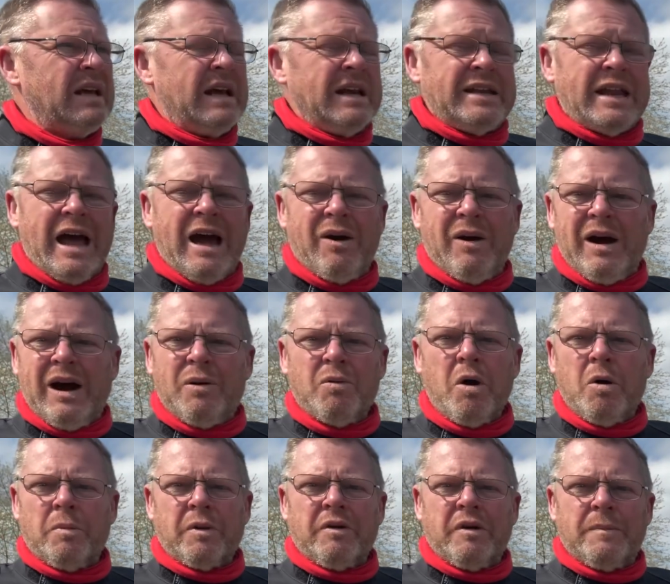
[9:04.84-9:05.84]
Now, I
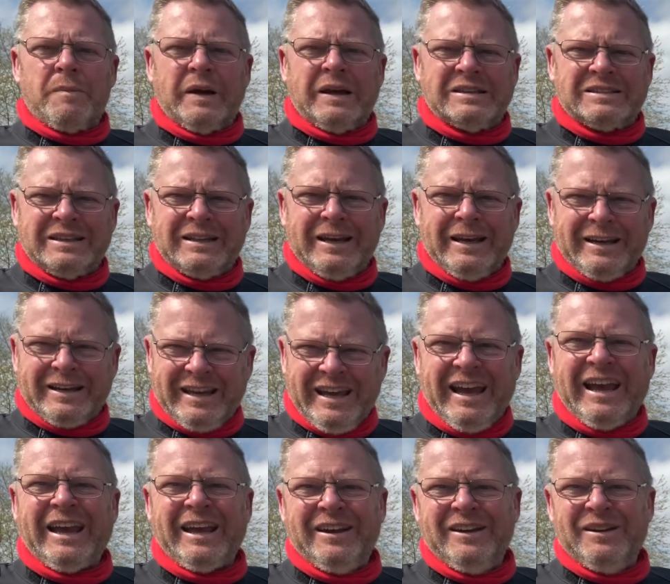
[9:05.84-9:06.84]
won't be repeating it
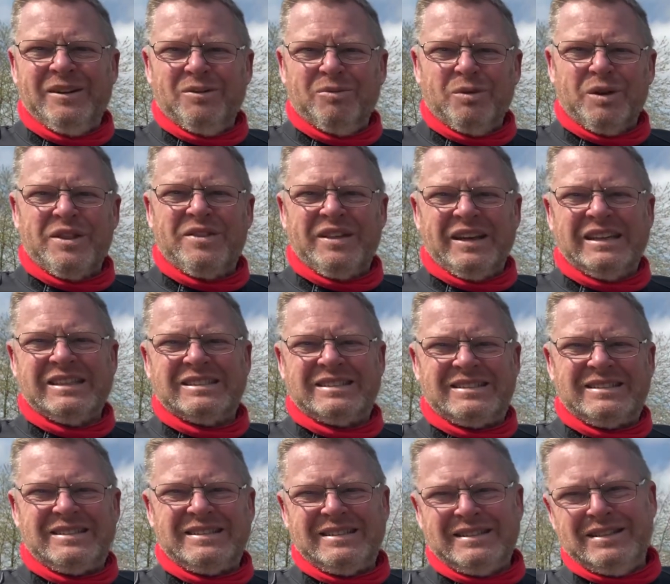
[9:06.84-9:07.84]
again with these
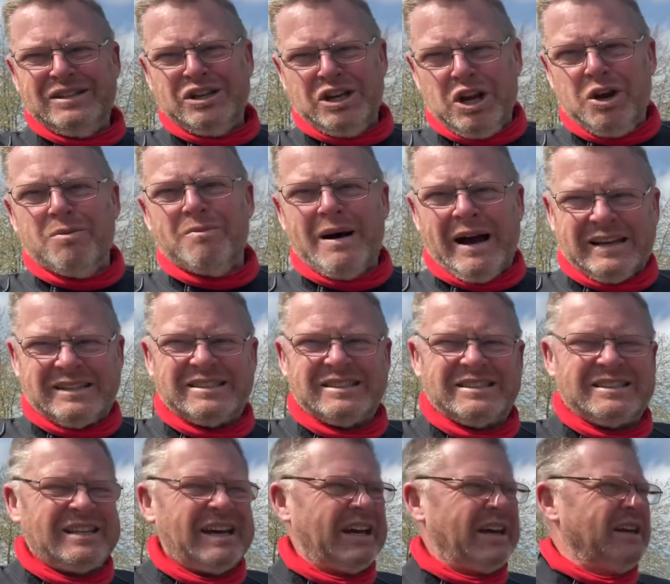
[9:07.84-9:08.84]
new Mitas
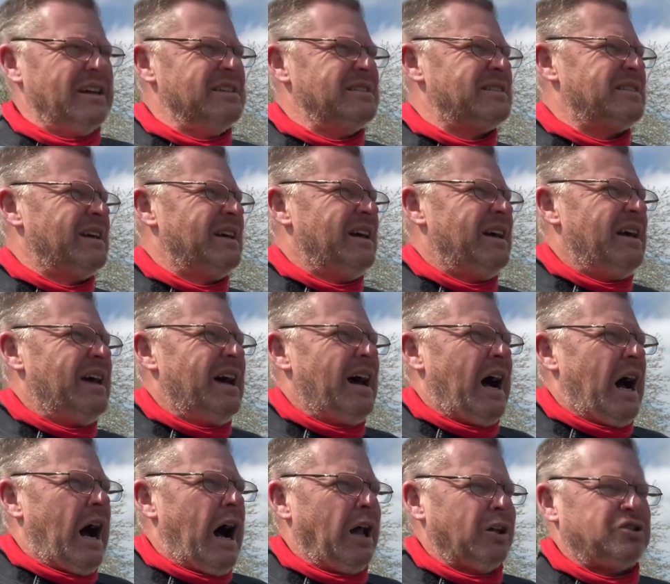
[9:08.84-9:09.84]
tyres.
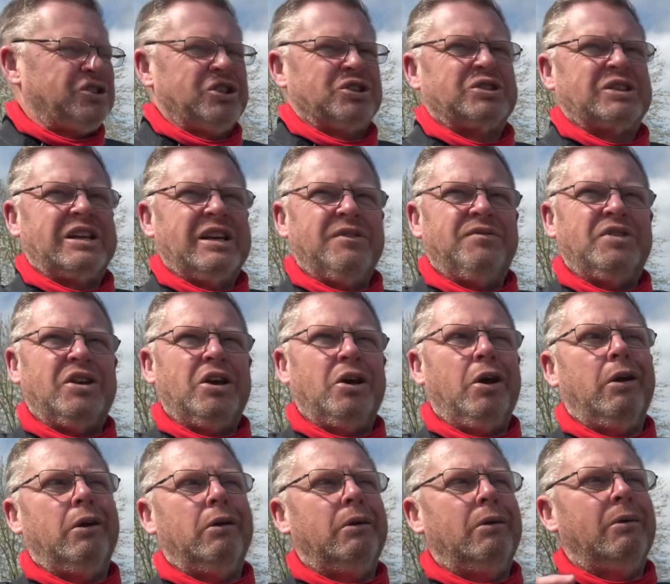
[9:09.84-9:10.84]
I'll just give
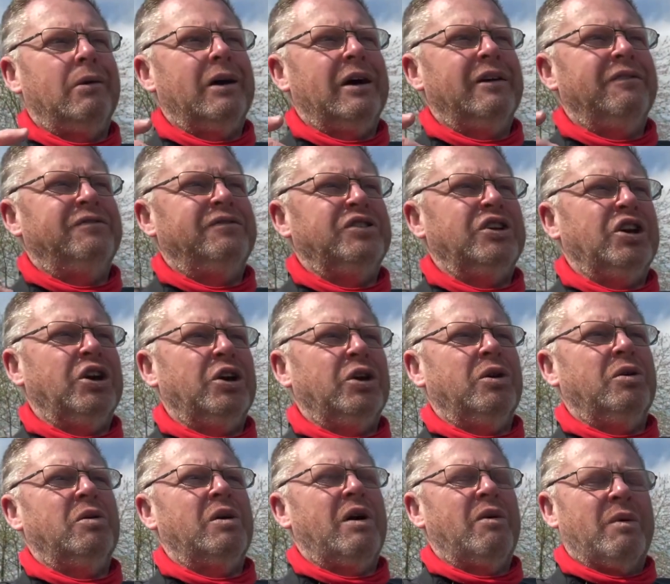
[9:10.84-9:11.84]
you a
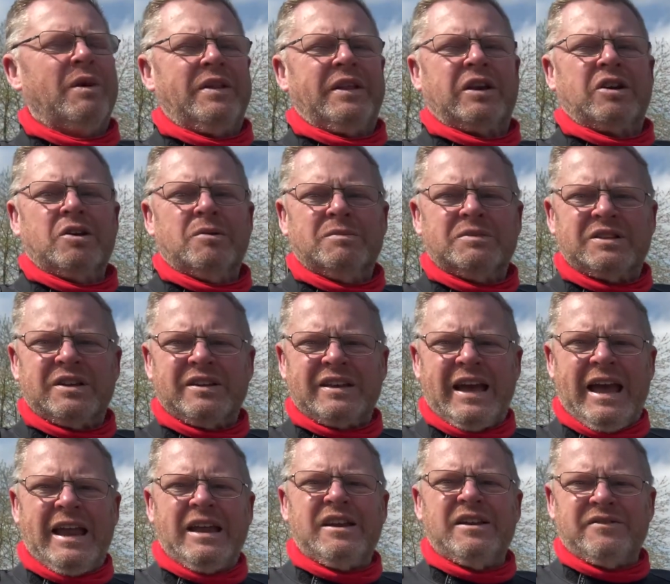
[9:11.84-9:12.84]
view when they come to the
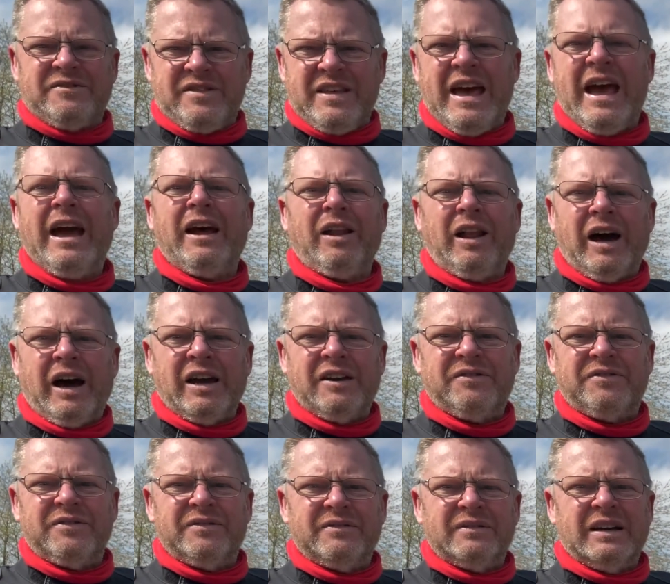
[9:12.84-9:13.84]
end of their
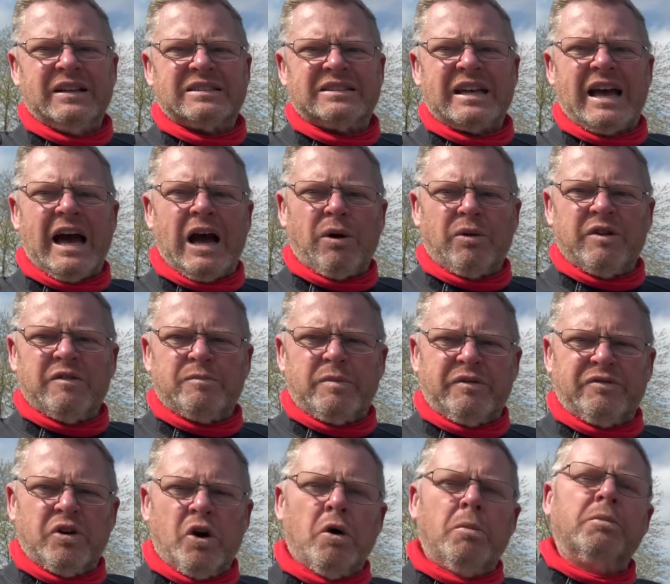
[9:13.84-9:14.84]
life as to how they
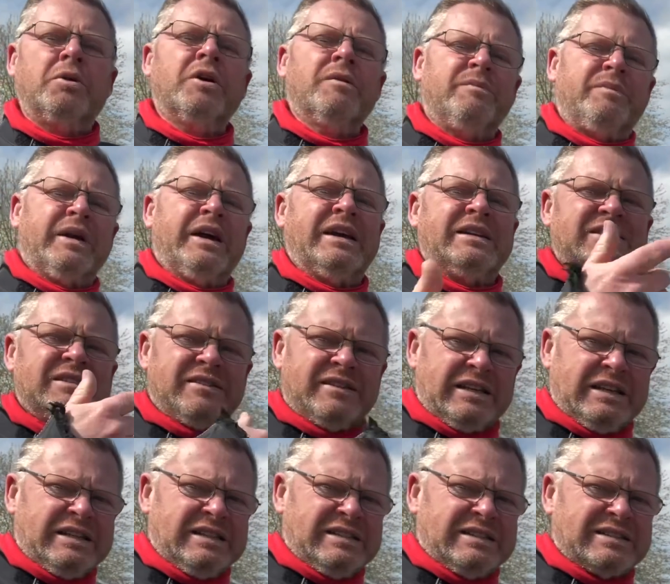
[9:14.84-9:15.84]
perform compared to
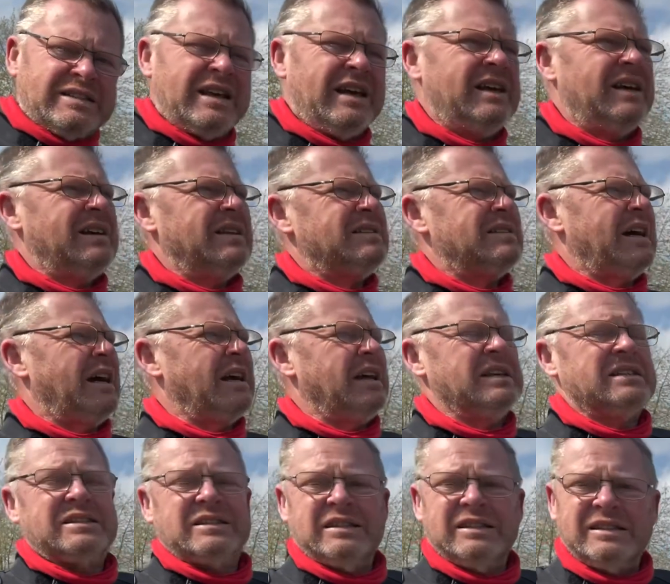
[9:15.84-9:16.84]
these
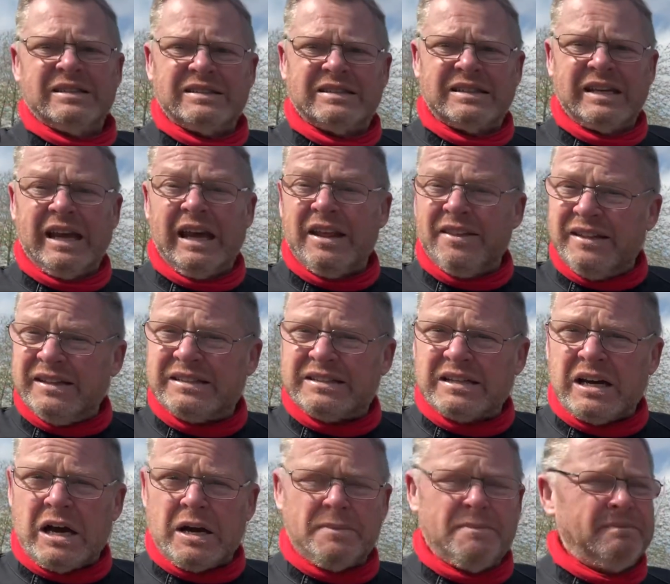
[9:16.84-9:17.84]
tyres at this
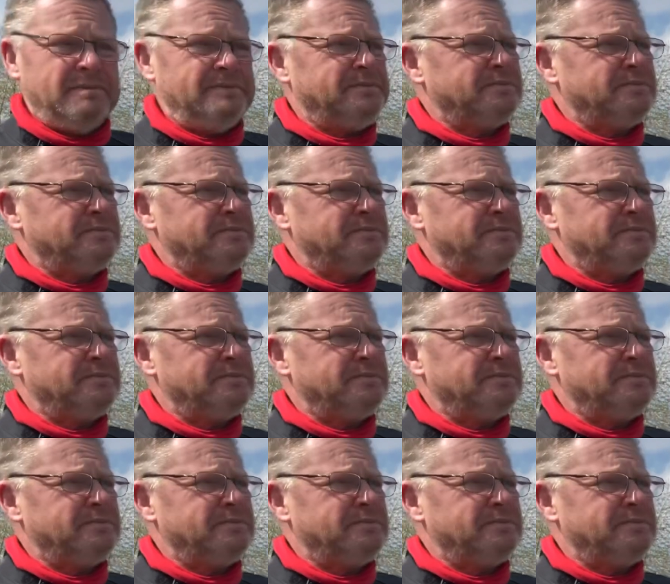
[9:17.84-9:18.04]
time.